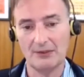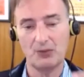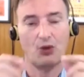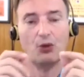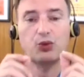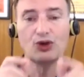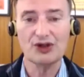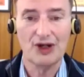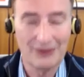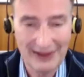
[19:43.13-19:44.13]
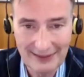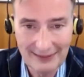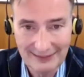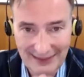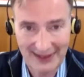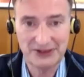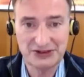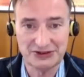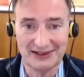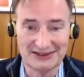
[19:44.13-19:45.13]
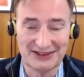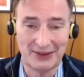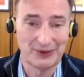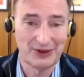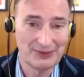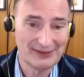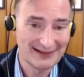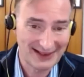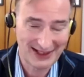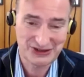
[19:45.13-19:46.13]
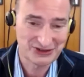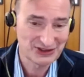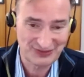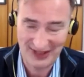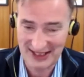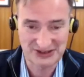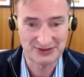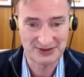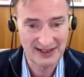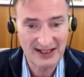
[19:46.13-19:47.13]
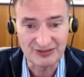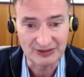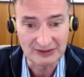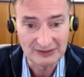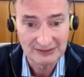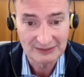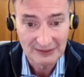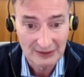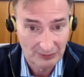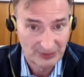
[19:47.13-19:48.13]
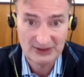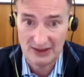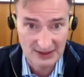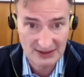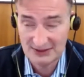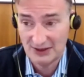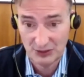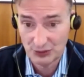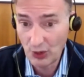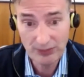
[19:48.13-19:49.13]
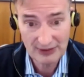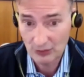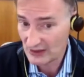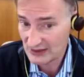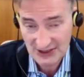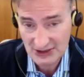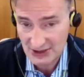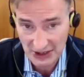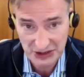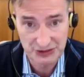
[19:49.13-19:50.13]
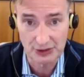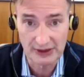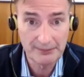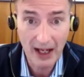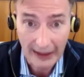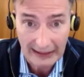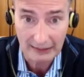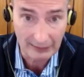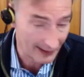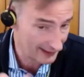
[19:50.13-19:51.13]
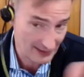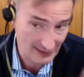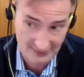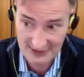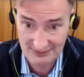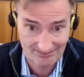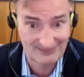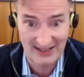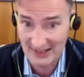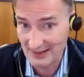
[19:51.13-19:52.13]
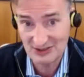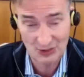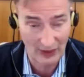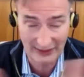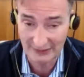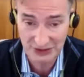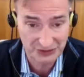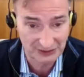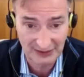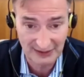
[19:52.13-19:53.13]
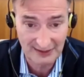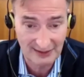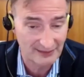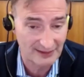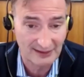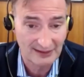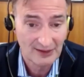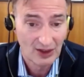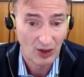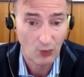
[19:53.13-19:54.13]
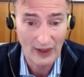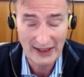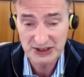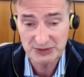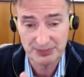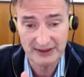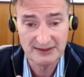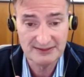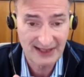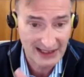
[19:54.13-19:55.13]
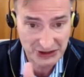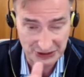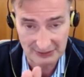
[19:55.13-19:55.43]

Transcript: we're going cashless, and we're going cashless faster than ever. because nobody wants to touch dirty money. And it is quite literally a way to spread contagion.